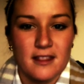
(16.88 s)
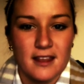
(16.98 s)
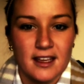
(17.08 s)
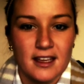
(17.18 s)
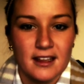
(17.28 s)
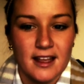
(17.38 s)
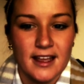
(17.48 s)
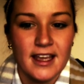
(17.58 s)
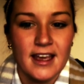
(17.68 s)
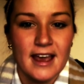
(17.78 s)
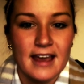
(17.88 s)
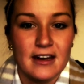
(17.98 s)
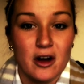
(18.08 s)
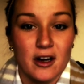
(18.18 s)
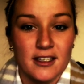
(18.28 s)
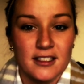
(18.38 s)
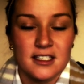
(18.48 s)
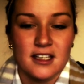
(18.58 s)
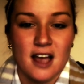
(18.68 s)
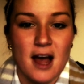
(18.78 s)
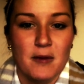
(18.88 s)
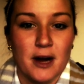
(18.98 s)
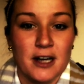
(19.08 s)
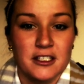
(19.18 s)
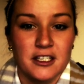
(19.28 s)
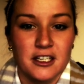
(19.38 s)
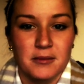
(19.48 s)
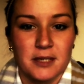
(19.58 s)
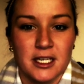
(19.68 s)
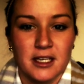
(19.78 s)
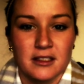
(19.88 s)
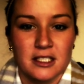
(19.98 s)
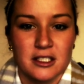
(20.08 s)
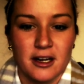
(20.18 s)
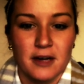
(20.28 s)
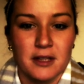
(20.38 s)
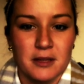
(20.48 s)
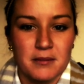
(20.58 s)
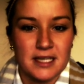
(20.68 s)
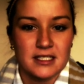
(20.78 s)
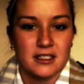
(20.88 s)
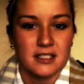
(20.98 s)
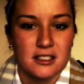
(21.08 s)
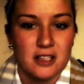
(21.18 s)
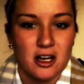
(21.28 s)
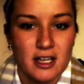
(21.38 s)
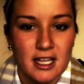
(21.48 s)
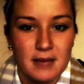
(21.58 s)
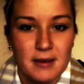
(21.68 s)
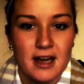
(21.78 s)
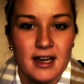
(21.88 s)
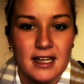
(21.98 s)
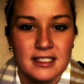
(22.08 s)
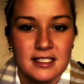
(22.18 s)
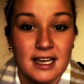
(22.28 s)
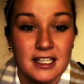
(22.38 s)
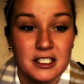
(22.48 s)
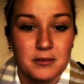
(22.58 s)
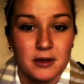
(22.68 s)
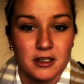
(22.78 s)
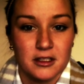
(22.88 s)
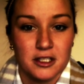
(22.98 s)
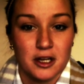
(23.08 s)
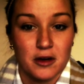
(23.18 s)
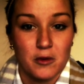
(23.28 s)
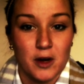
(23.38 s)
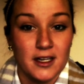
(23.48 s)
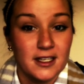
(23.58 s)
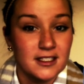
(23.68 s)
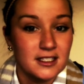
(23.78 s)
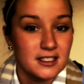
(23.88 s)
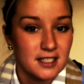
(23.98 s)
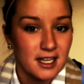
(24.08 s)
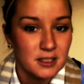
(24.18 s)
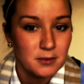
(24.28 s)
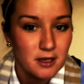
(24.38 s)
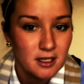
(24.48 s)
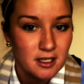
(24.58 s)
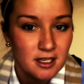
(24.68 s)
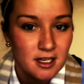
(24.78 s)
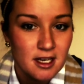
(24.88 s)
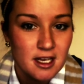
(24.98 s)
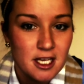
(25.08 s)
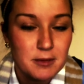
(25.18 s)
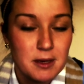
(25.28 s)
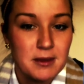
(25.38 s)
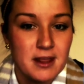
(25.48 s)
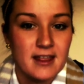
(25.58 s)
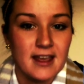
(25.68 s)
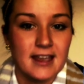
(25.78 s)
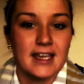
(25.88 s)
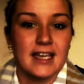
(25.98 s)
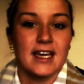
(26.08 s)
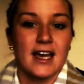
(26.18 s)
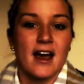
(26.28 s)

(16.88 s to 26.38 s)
Thinking Like an Artist. We're actually going to be starting with the basics and talking about a sketchbook. So what is a sketchbook? You may be thinking.